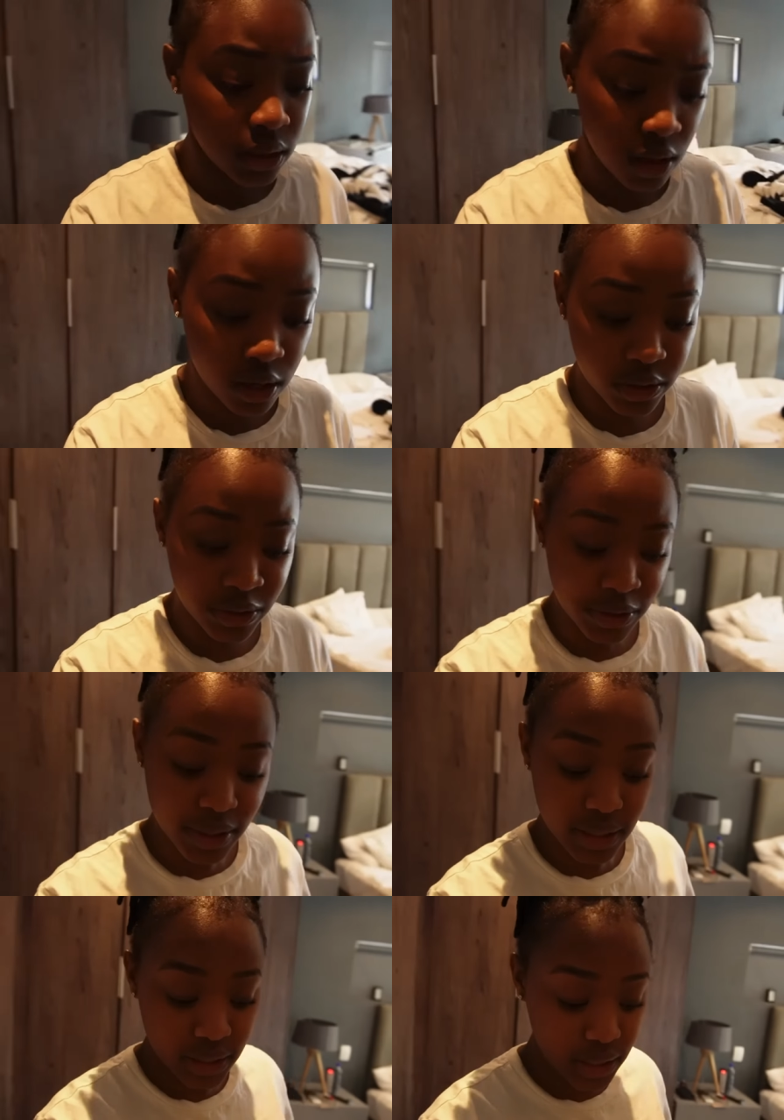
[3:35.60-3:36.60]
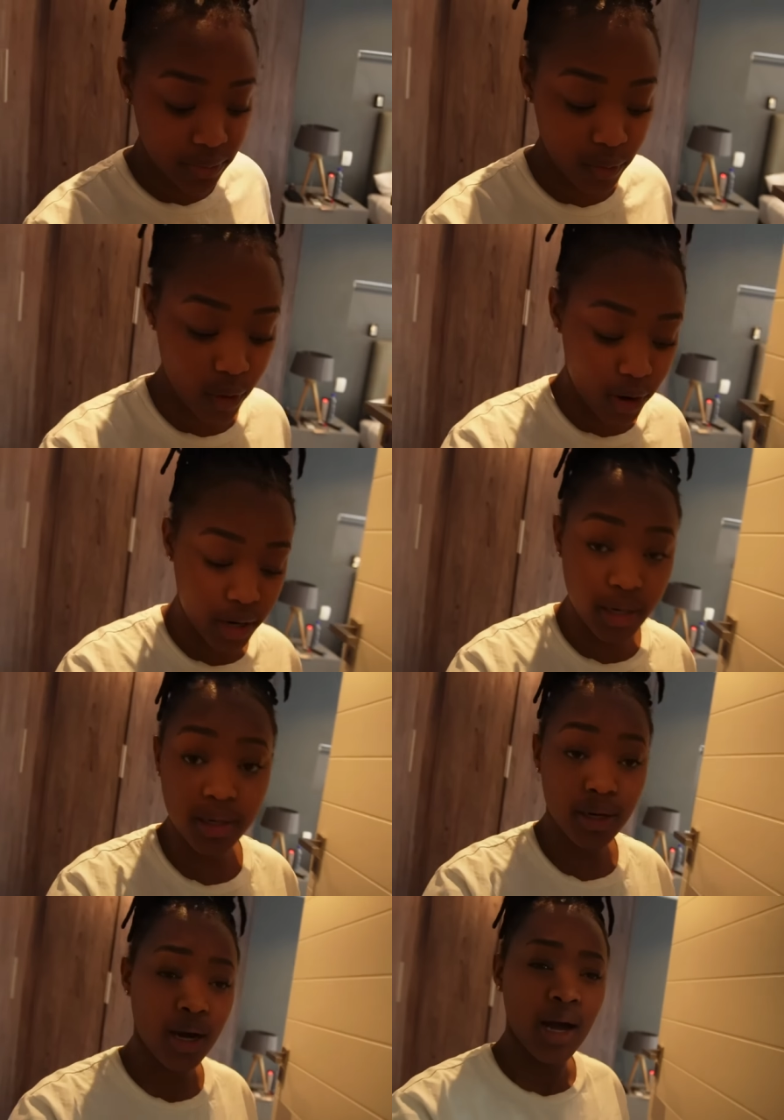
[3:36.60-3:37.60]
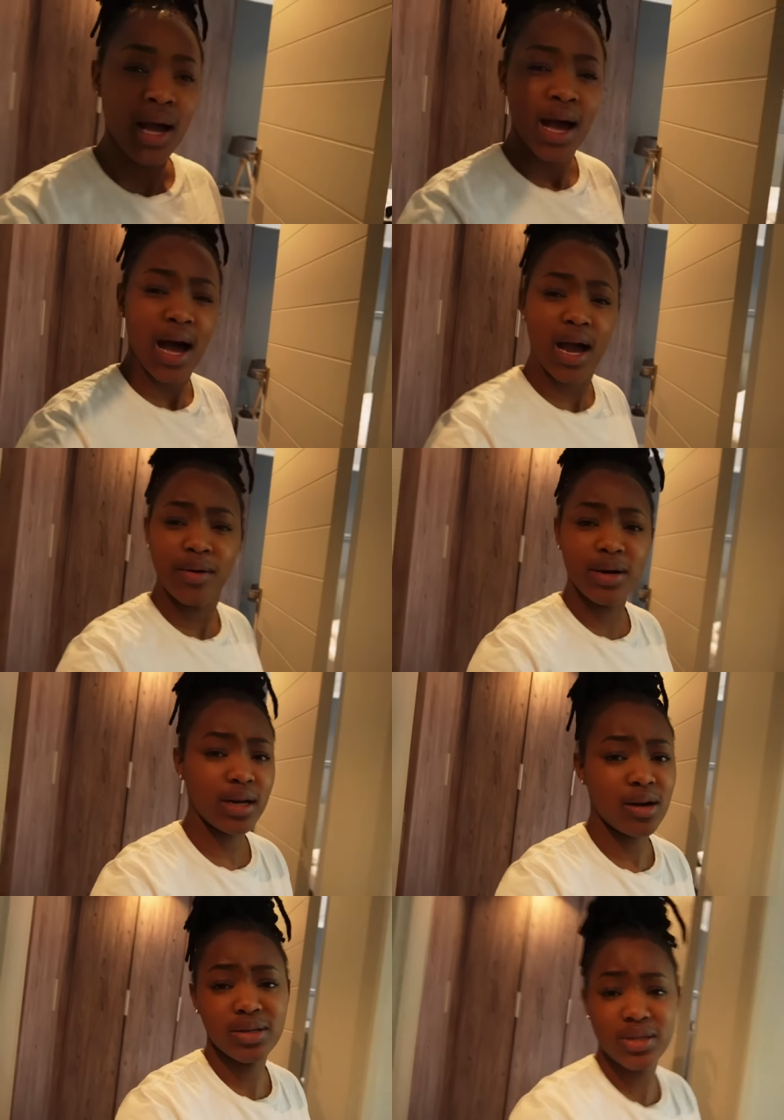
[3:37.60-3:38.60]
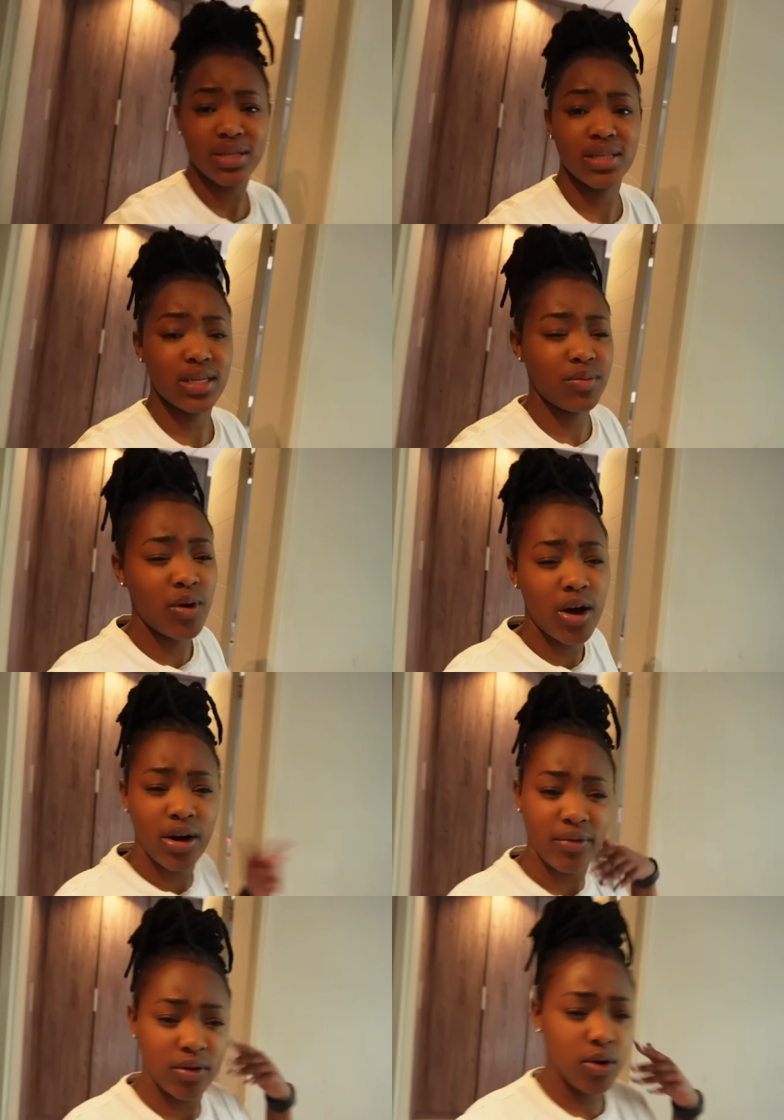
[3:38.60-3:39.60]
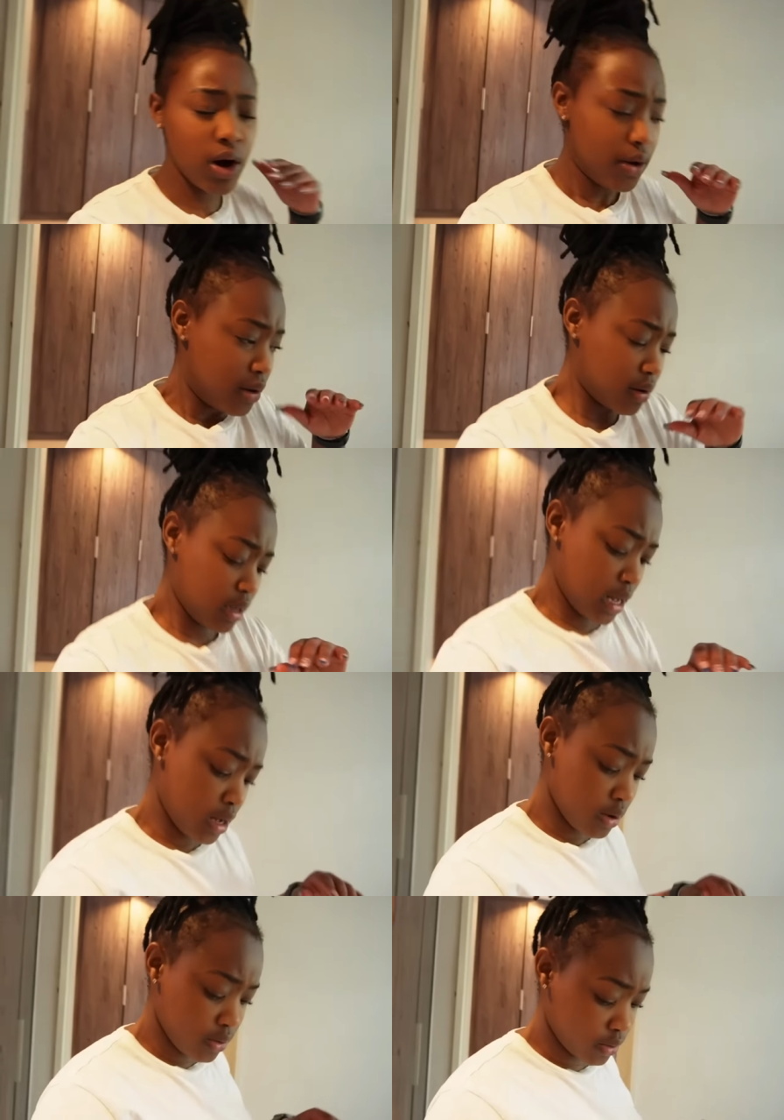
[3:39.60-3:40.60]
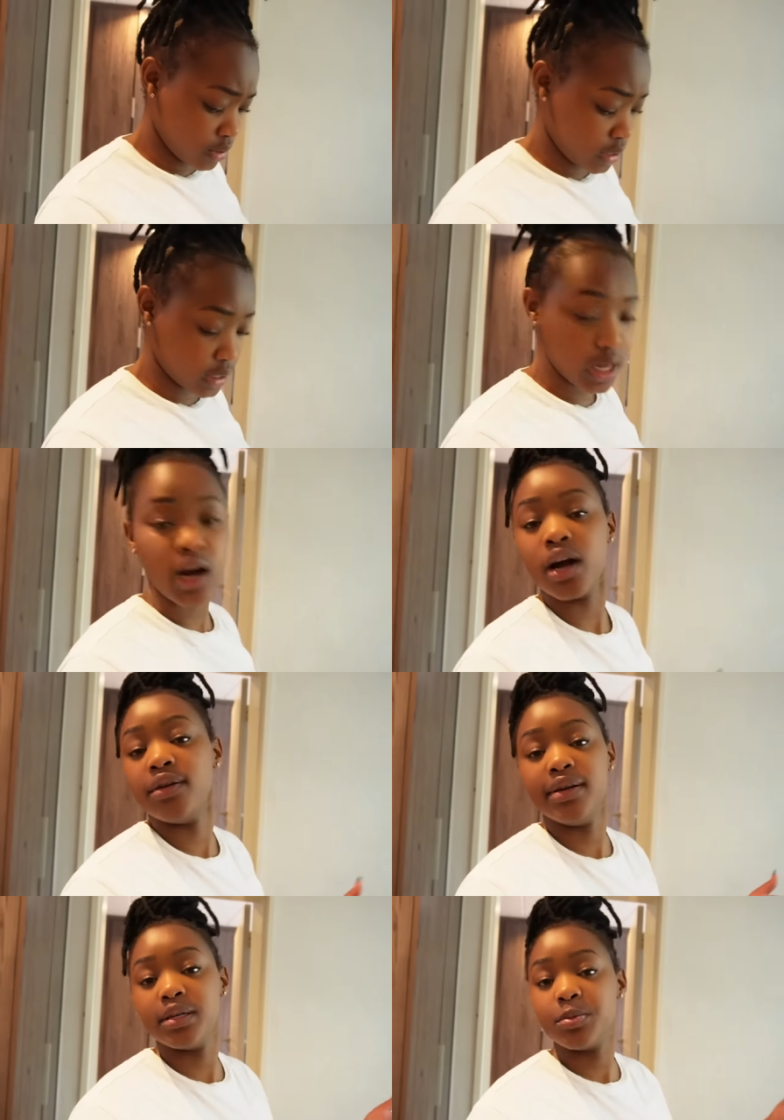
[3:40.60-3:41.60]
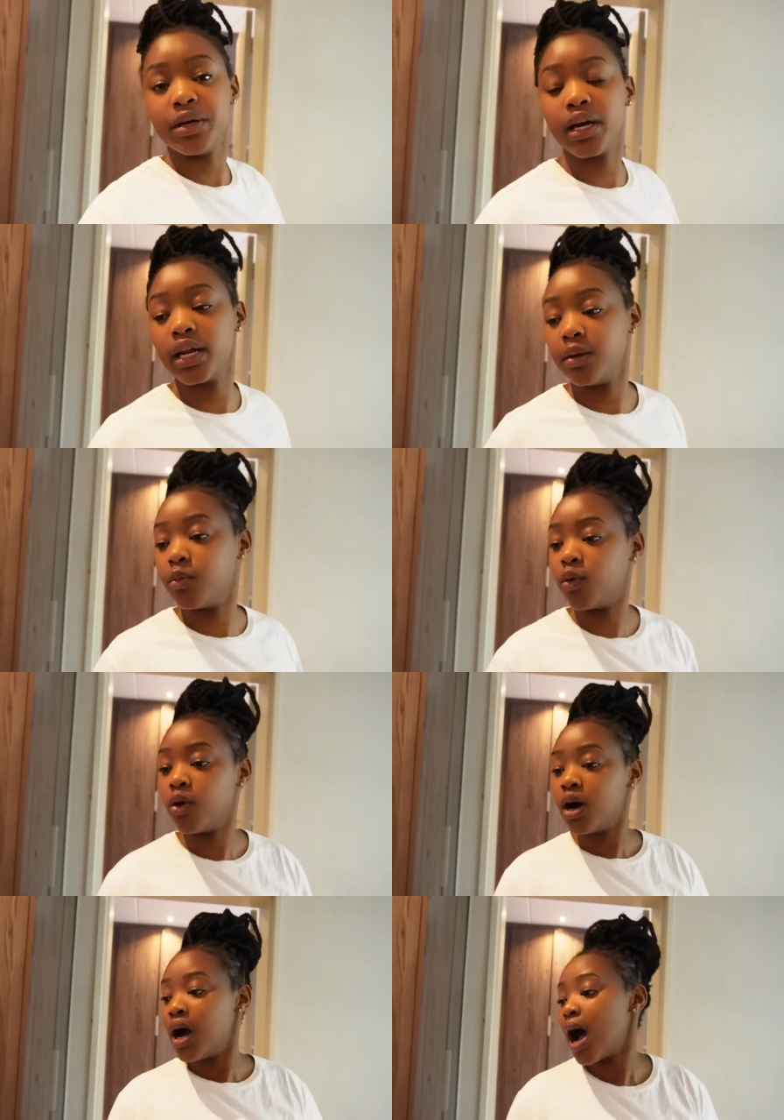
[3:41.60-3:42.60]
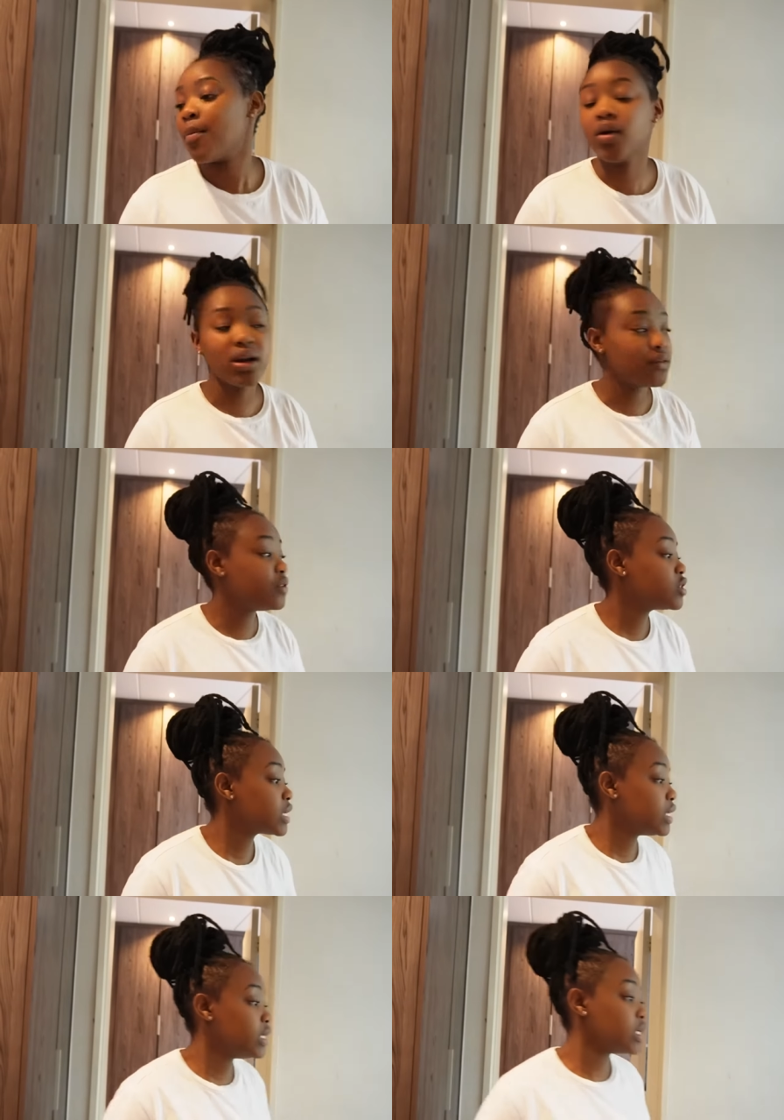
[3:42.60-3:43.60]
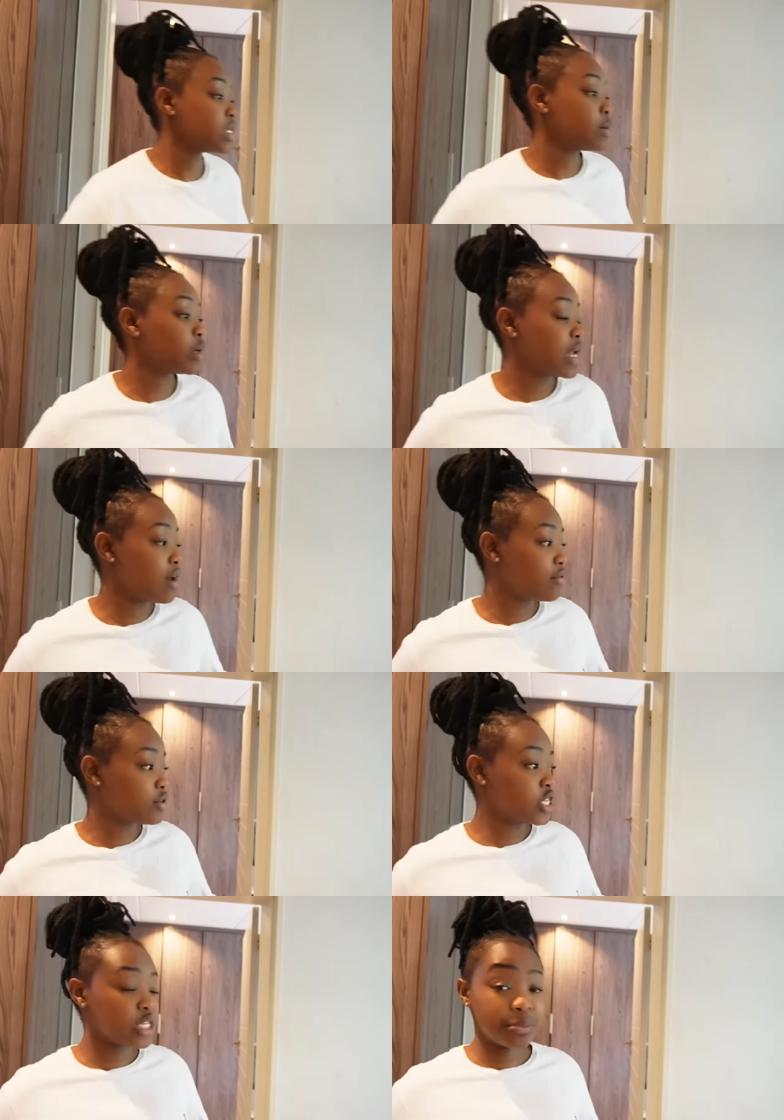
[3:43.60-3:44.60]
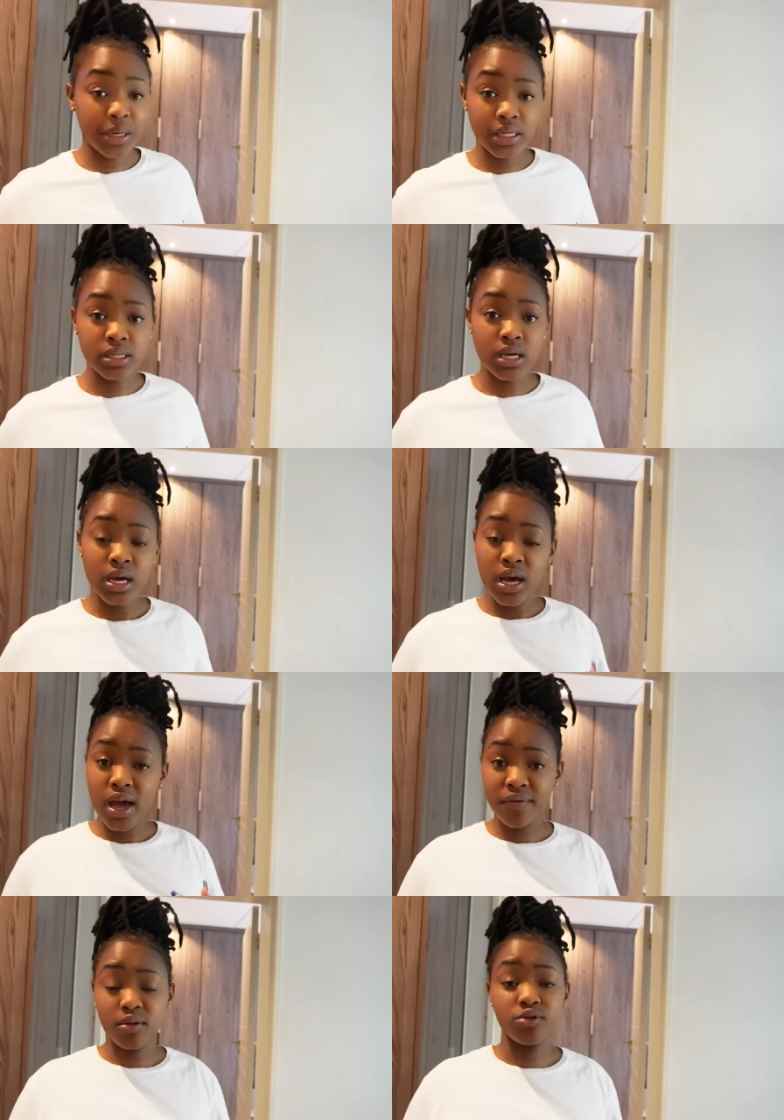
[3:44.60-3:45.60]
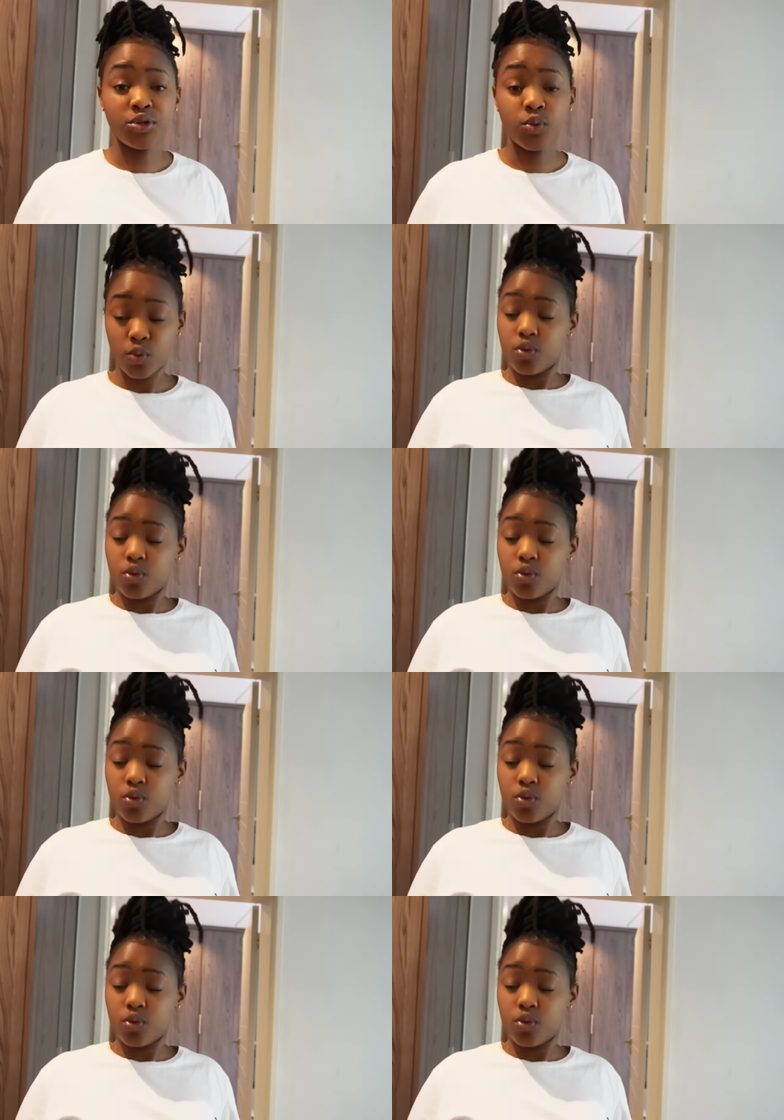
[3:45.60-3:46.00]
can't do this anymore I really can't do this anymore I don't even know how oh goodness I can't really speak anymore I'm gonna finish cleaning because I'm gonna have chest pains if I don't drink